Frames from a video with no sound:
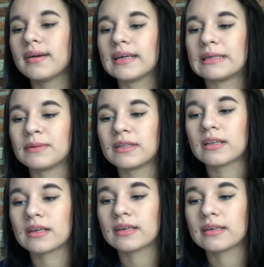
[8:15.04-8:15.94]
And I mean,
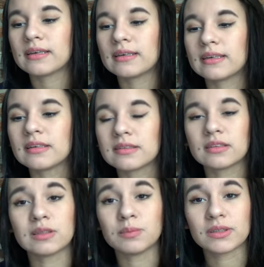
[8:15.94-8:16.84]
like, yes,
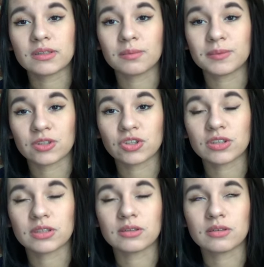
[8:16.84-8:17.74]
it's a big
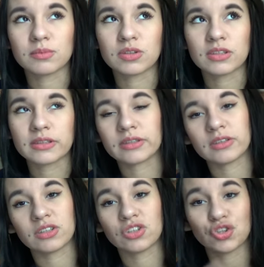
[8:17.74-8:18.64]
competition and mistakes like
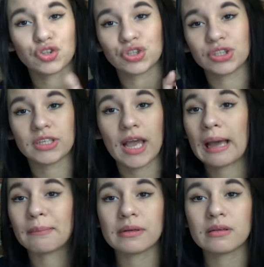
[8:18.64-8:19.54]
this shouldn't
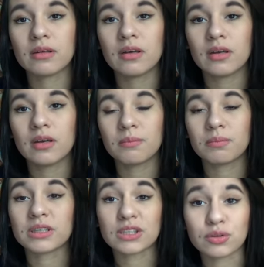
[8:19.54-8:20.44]
happen,
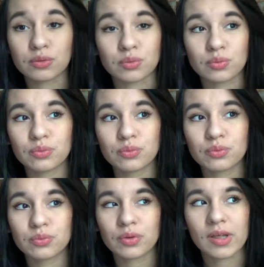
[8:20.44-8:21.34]
but they do.
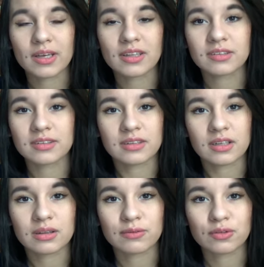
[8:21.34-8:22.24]
Like, this is
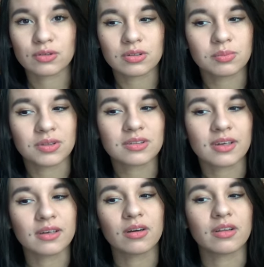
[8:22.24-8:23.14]
not the first
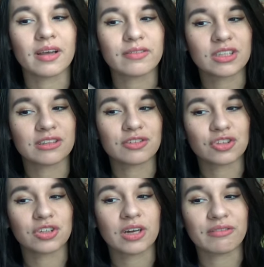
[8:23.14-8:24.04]
mistake on live
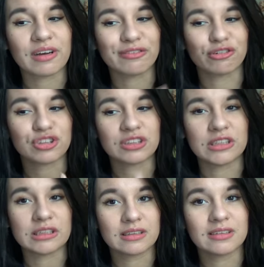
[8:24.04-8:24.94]
television I've ever
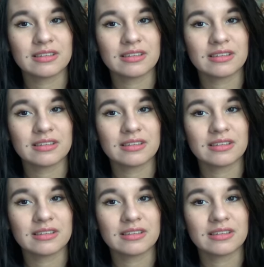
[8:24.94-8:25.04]
seen.